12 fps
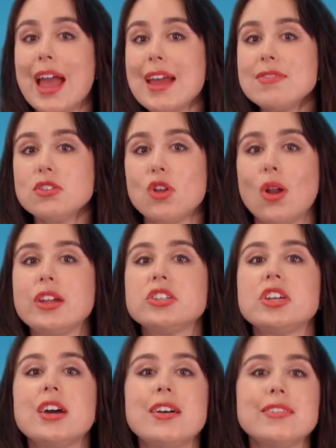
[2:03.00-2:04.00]
and the
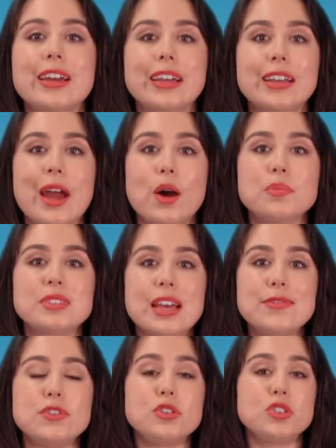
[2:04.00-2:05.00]
knowledge that can help
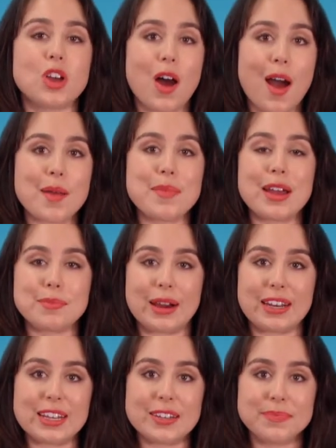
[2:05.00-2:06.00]
save you time and
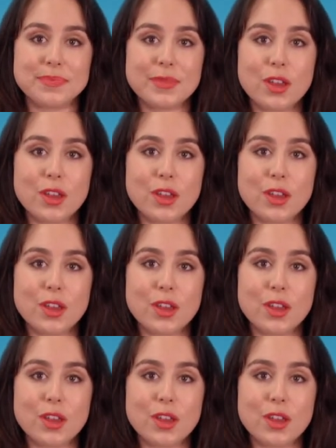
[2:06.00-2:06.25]
money.